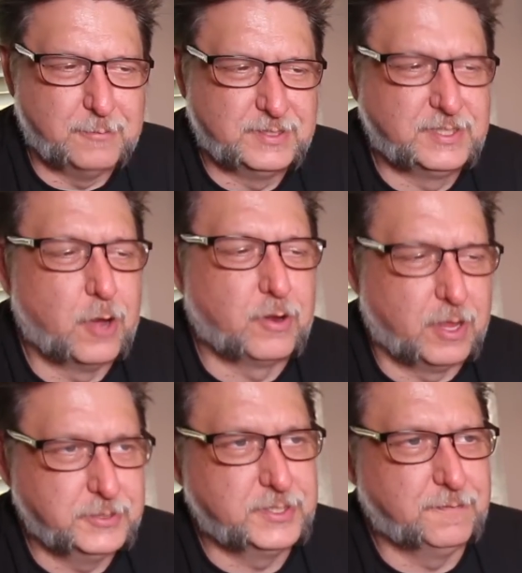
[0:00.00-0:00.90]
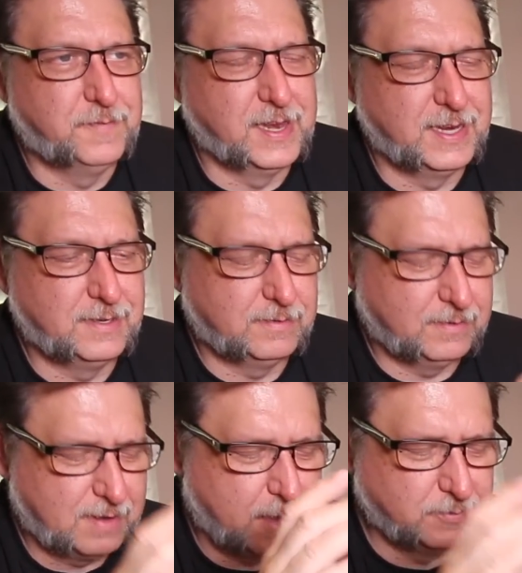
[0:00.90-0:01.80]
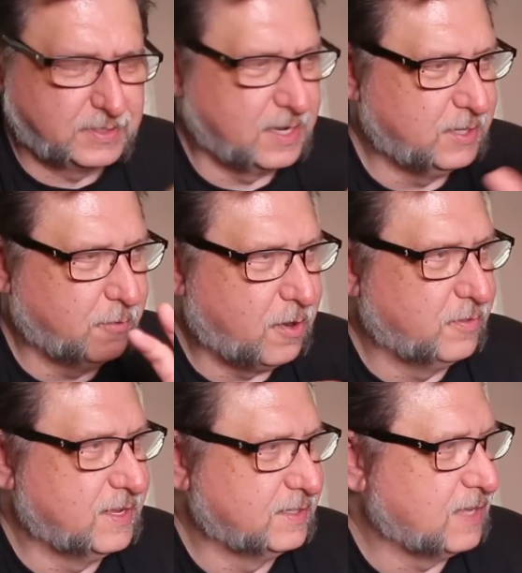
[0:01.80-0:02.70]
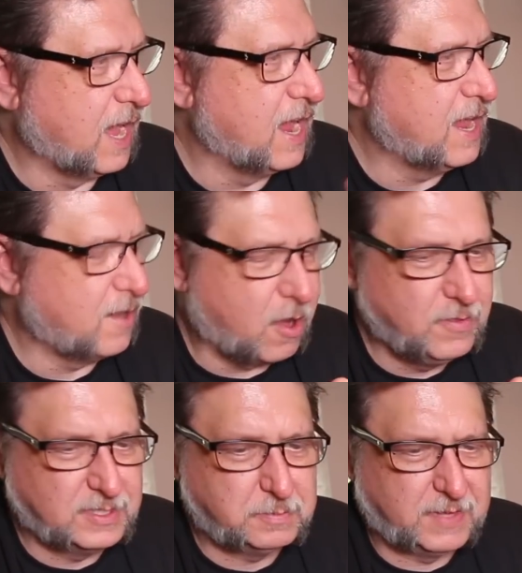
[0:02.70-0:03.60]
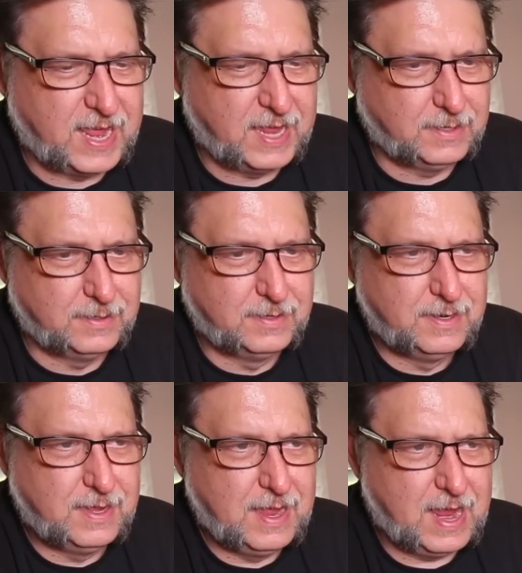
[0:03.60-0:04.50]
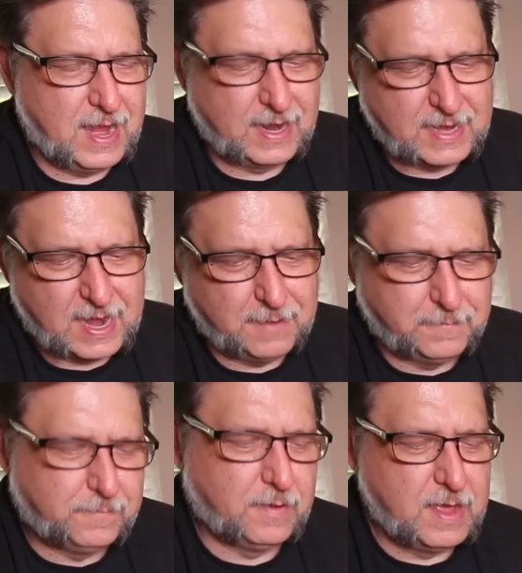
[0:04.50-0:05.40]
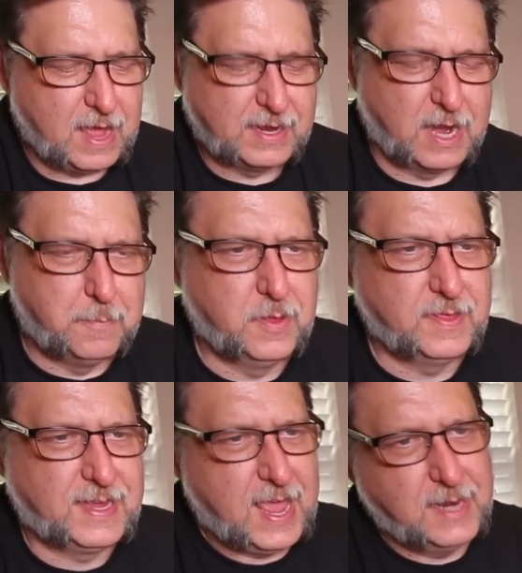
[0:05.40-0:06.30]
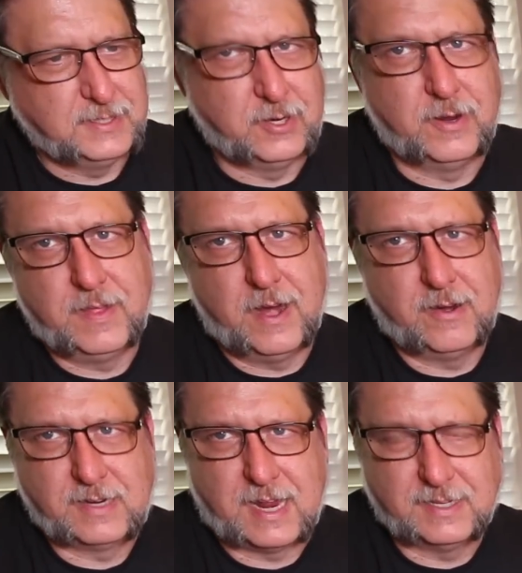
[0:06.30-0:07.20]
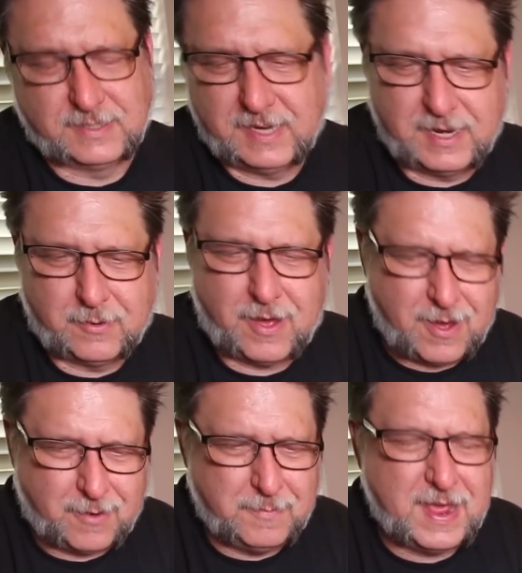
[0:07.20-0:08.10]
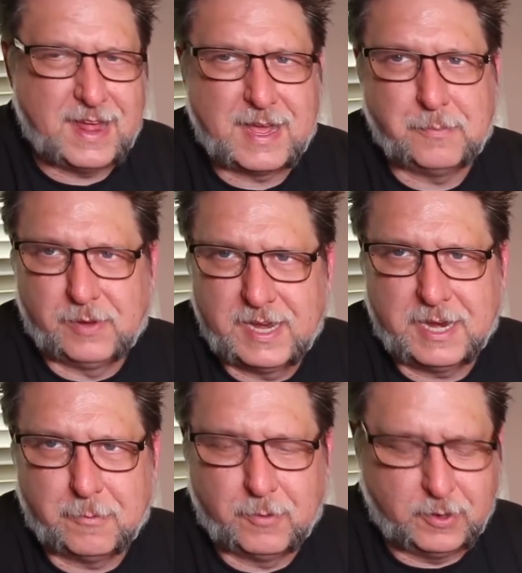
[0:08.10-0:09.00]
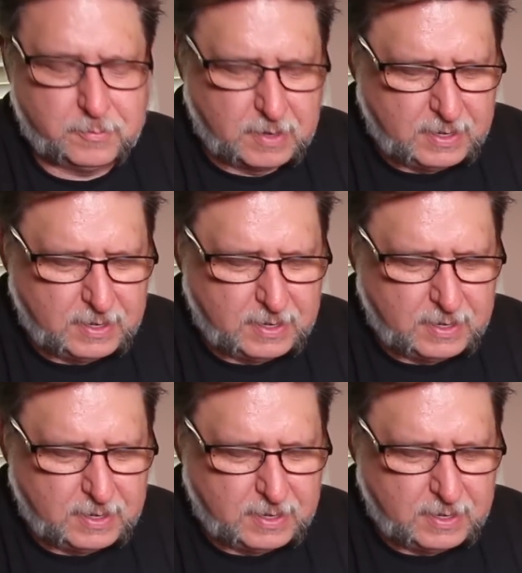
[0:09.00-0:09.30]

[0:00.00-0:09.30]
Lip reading: It was so close to fitting. I was going to do all this. I had all this planned, and I kind of put the canister in there to kind of see, oh man, I got plenty of room.